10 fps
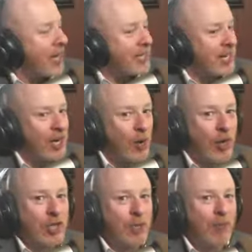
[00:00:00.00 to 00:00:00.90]
I said, you know
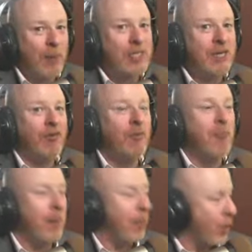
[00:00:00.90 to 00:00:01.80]
what? She probably doesn't even
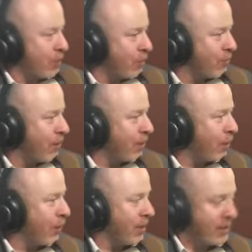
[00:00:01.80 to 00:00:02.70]
remember where she was from
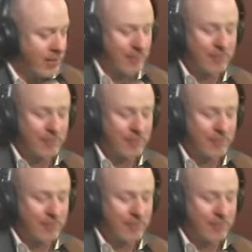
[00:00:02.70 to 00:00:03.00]
in Queens.